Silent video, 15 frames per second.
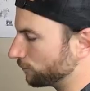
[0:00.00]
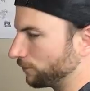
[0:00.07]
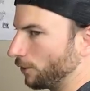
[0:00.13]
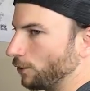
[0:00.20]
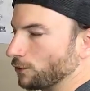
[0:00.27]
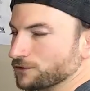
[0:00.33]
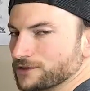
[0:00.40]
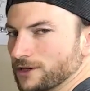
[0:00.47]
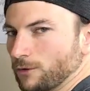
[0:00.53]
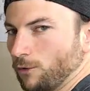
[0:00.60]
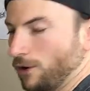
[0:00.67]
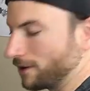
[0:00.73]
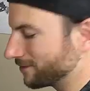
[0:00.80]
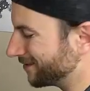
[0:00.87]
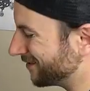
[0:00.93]
folds at
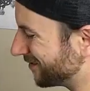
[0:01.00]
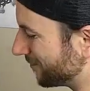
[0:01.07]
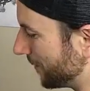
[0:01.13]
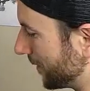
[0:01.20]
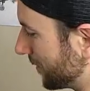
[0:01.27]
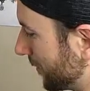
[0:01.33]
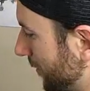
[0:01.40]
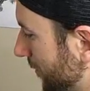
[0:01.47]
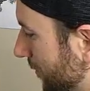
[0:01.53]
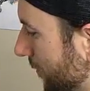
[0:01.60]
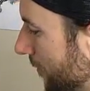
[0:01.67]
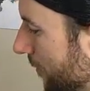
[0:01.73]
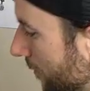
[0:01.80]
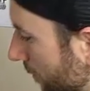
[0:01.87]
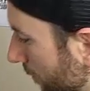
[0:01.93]
once. It just makes it easier.